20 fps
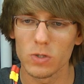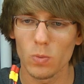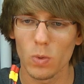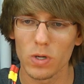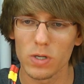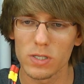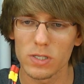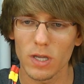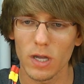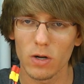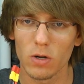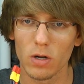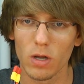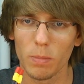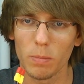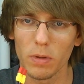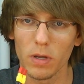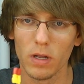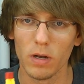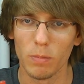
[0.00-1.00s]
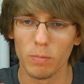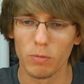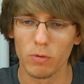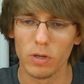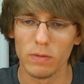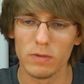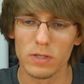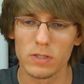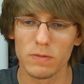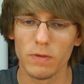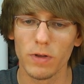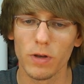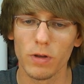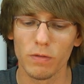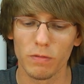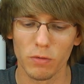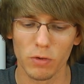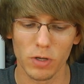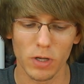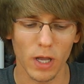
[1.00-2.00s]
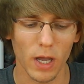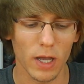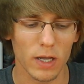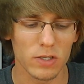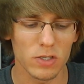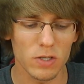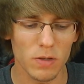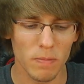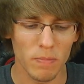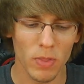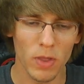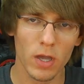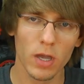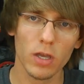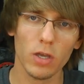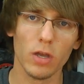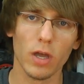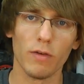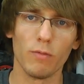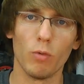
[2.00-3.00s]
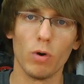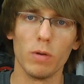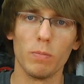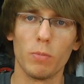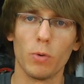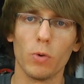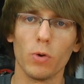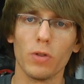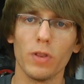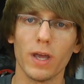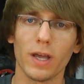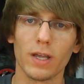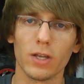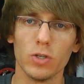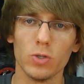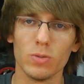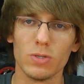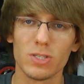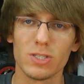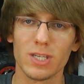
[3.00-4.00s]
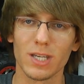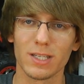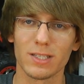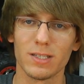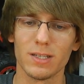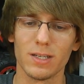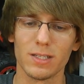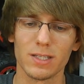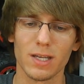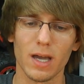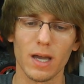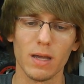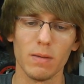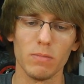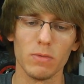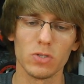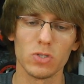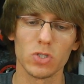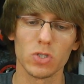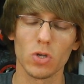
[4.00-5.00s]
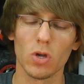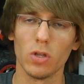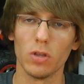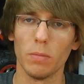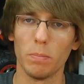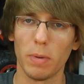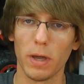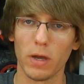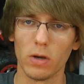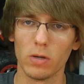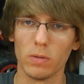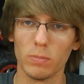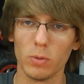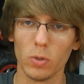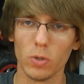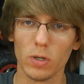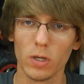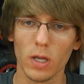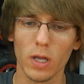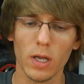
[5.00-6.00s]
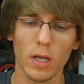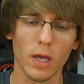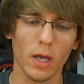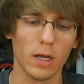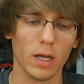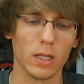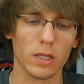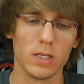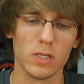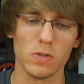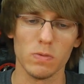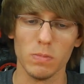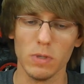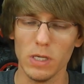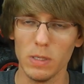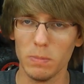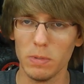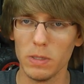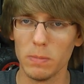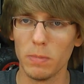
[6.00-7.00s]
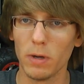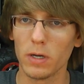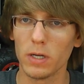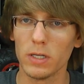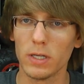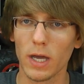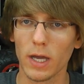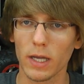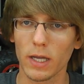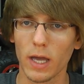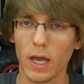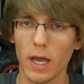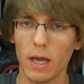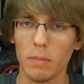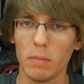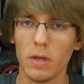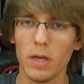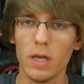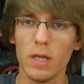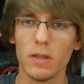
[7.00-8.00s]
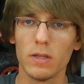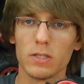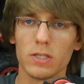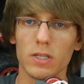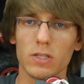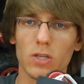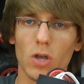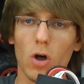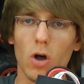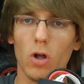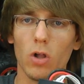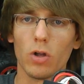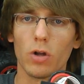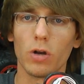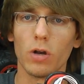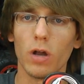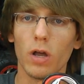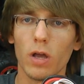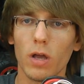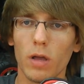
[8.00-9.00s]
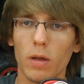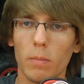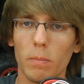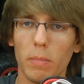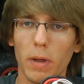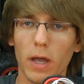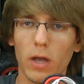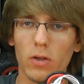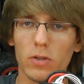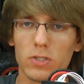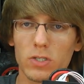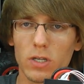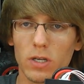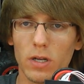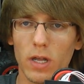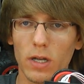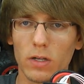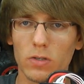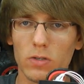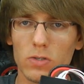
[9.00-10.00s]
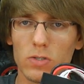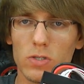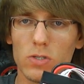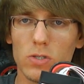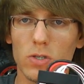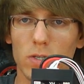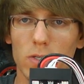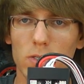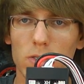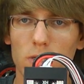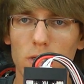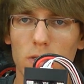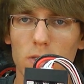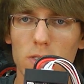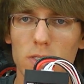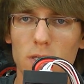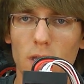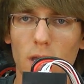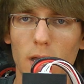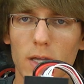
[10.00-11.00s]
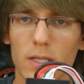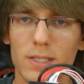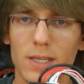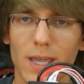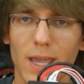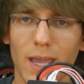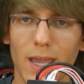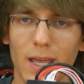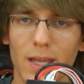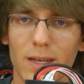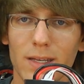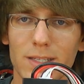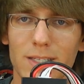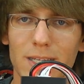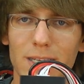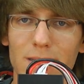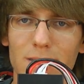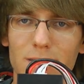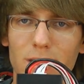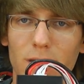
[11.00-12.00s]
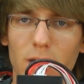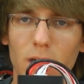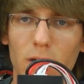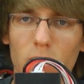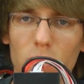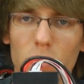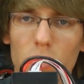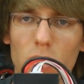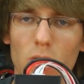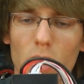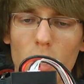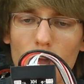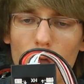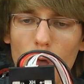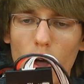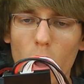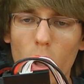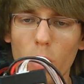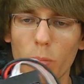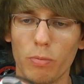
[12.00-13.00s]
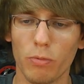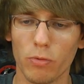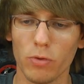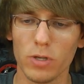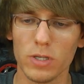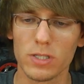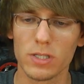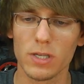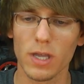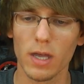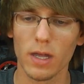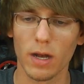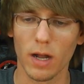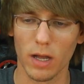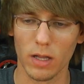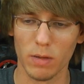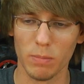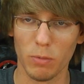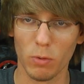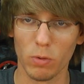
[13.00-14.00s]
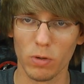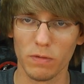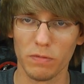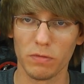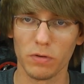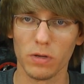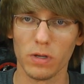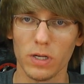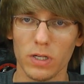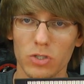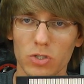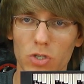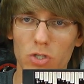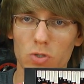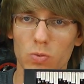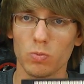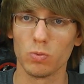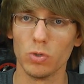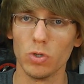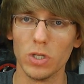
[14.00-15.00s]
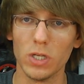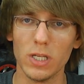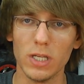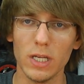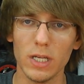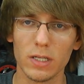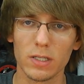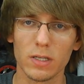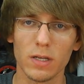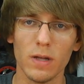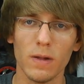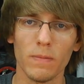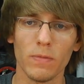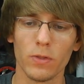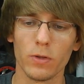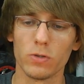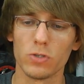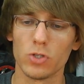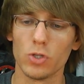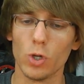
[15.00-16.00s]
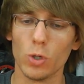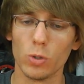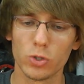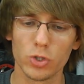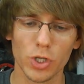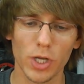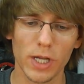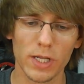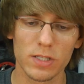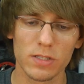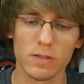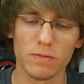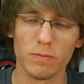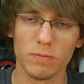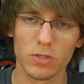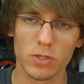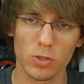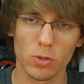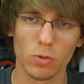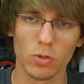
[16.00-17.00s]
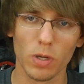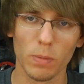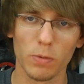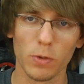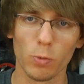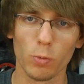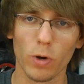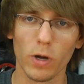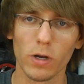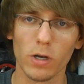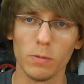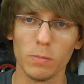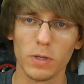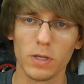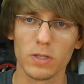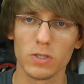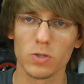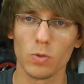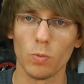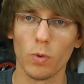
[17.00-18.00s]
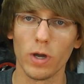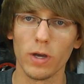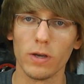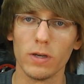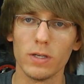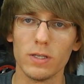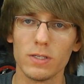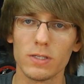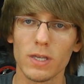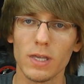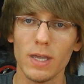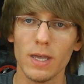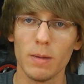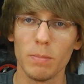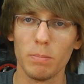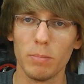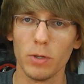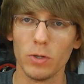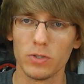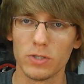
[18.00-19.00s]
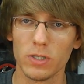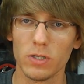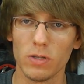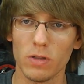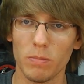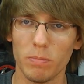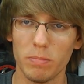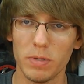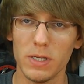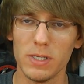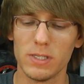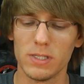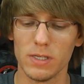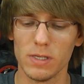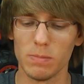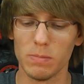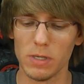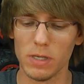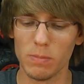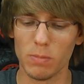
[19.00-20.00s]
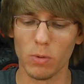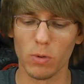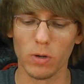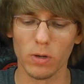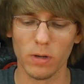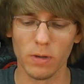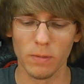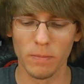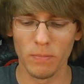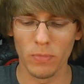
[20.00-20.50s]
is one I soldered up in a previous video for you guys, you have one board that can do six at a time. This is called the Para board. I got this from epbuddy.com. This has all our balance connectors, as you can see on the sides, and Dean's connectors all preset on the board for you. It's just really neat. There's no chance of screwing up your wiring because the wiring is built into the PCB board.